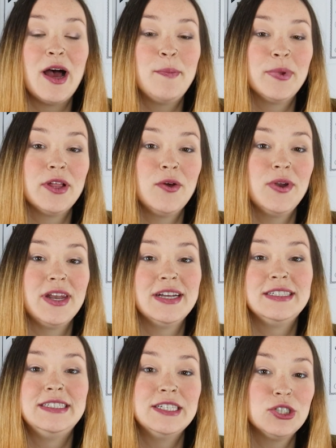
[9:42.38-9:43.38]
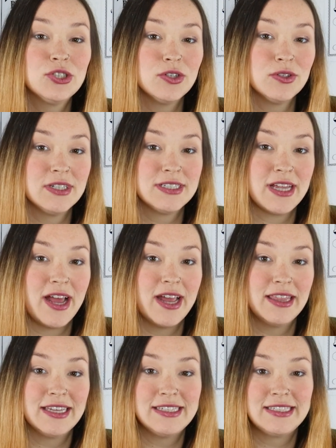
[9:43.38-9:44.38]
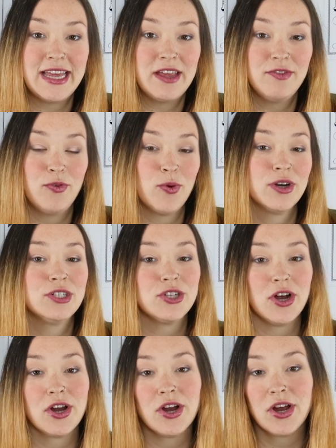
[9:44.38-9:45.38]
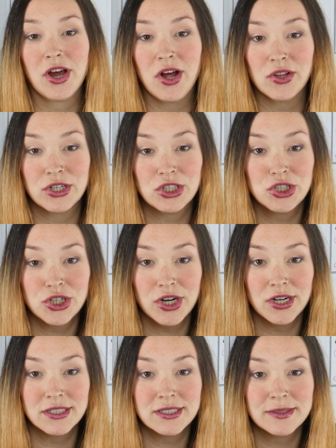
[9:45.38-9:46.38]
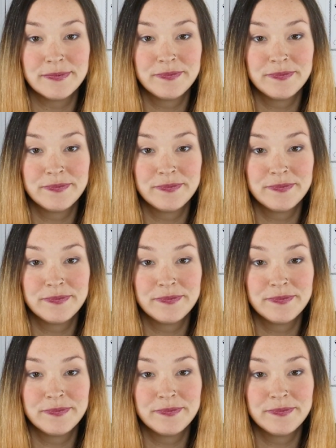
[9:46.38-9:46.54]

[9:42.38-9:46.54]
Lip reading: upload an additional design, let's say for darker colored shirts.